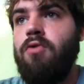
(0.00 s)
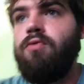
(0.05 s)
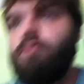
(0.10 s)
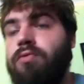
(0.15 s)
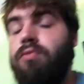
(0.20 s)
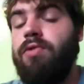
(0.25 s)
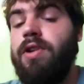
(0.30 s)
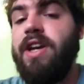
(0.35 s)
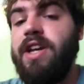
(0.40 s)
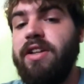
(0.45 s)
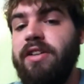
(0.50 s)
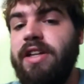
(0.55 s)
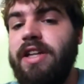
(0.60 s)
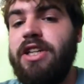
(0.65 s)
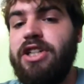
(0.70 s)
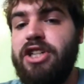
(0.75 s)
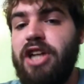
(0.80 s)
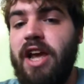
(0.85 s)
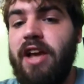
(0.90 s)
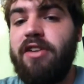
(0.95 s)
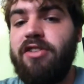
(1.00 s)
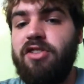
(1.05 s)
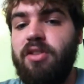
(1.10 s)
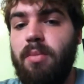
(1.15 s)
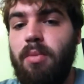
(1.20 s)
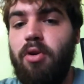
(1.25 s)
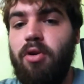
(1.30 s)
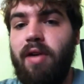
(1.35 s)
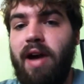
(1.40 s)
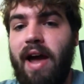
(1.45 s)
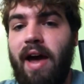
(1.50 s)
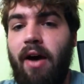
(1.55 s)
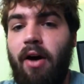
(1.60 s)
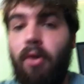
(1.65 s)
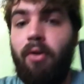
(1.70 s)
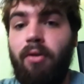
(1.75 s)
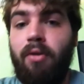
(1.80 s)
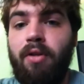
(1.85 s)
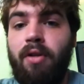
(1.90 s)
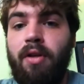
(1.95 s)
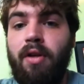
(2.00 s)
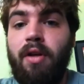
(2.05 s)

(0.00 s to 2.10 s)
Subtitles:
really shakes the morale.